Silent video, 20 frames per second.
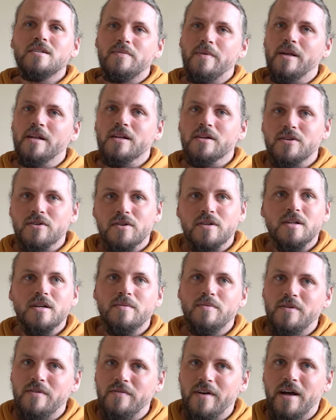spend a good
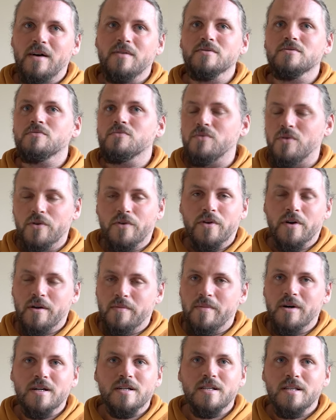couple of hours wandering
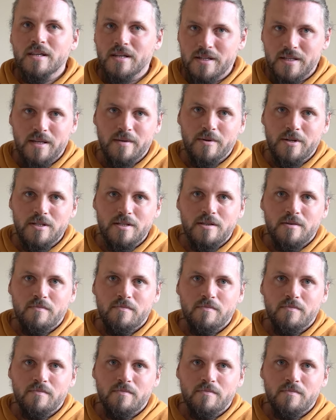amongst the exhibits.